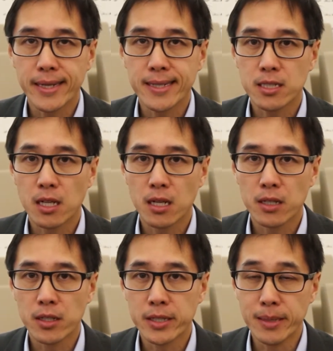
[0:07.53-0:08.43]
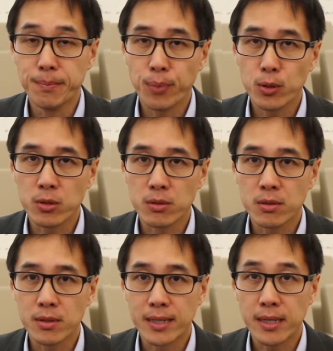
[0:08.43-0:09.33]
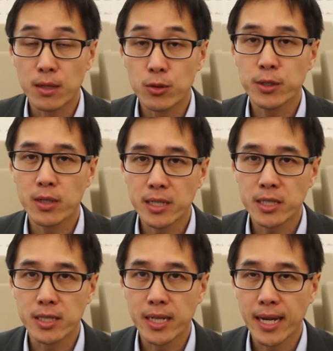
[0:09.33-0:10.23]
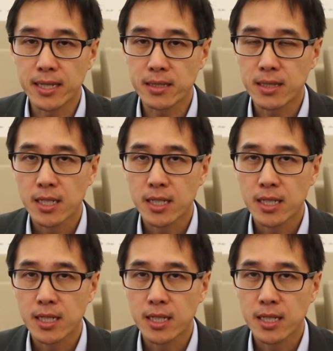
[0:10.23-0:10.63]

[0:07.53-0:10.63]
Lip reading: and the importance that regulation had